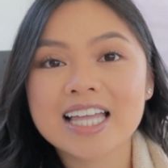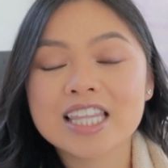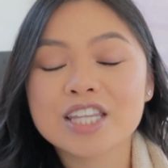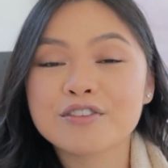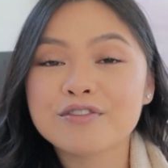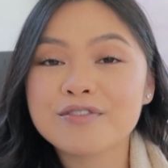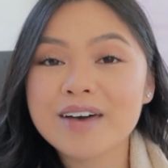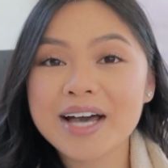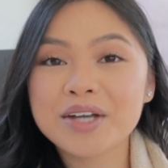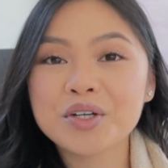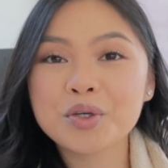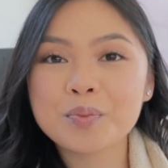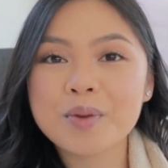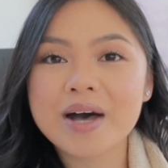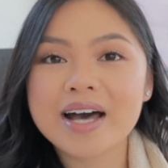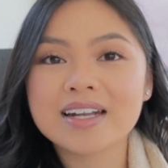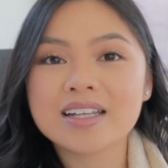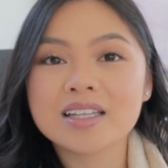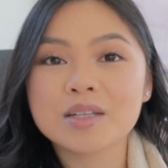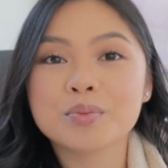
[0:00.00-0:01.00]
The final
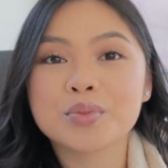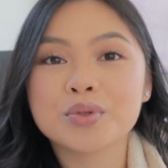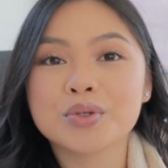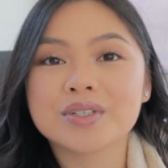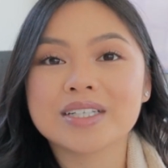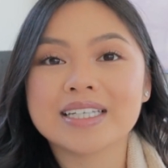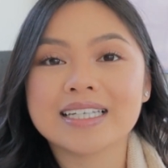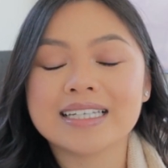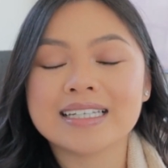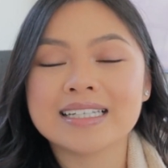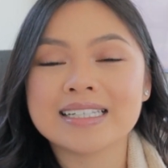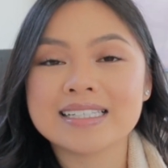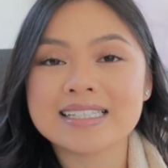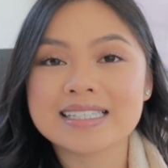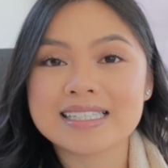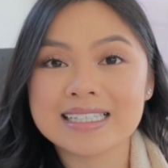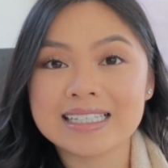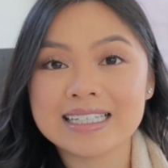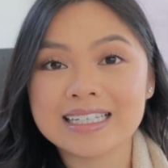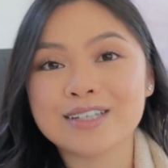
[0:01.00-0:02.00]
part of the book
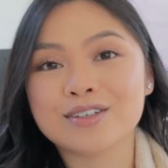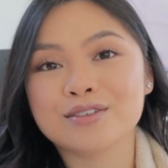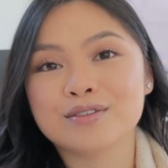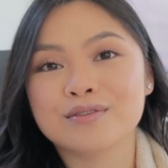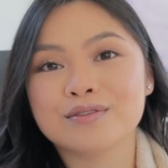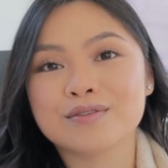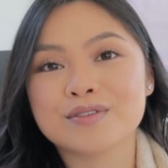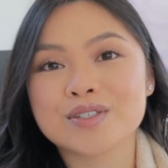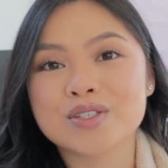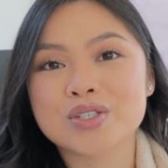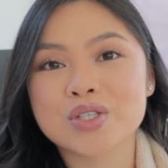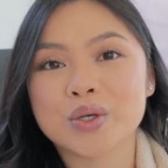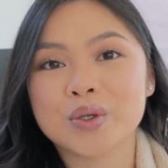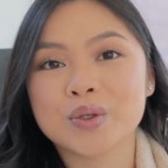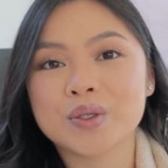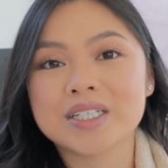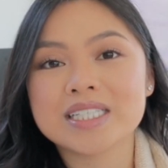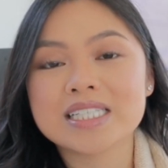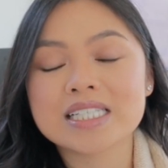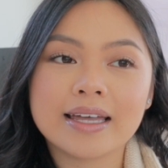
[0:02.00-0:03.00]
is give. So
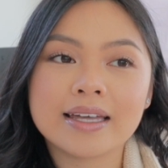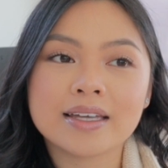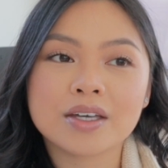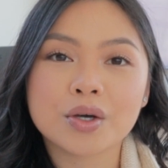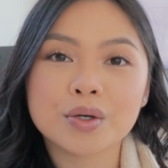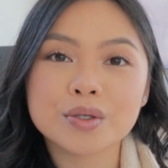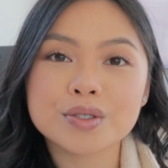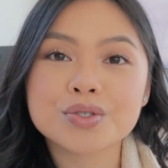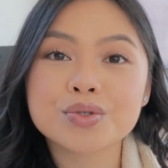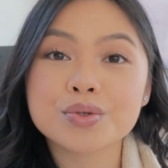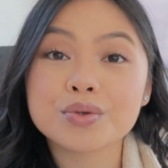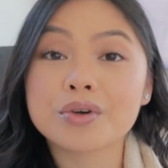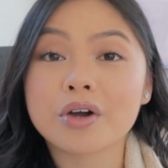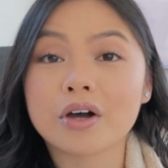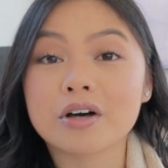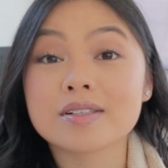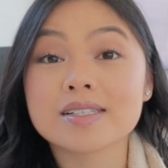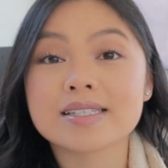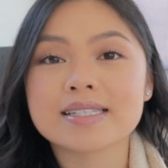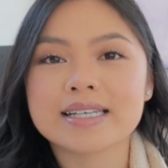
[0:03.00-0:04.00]
it goes through
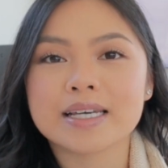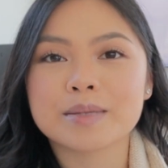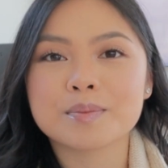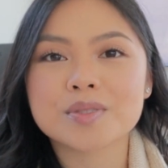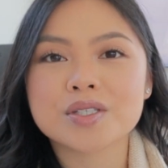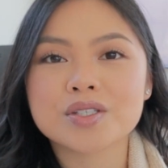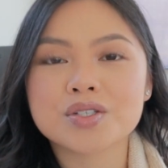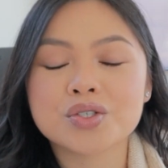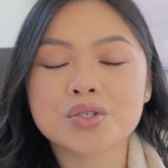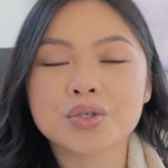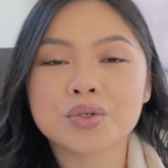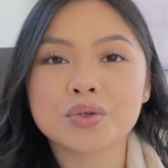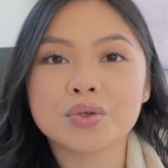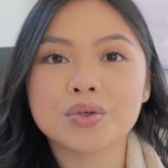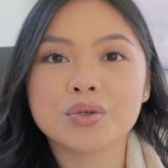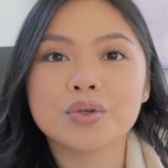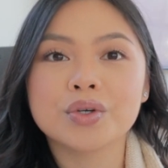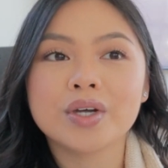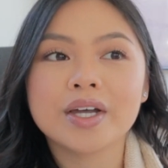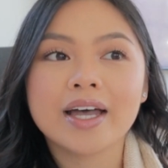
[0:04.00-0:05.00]
concepts
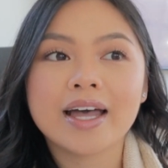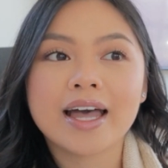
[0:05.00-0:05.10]
to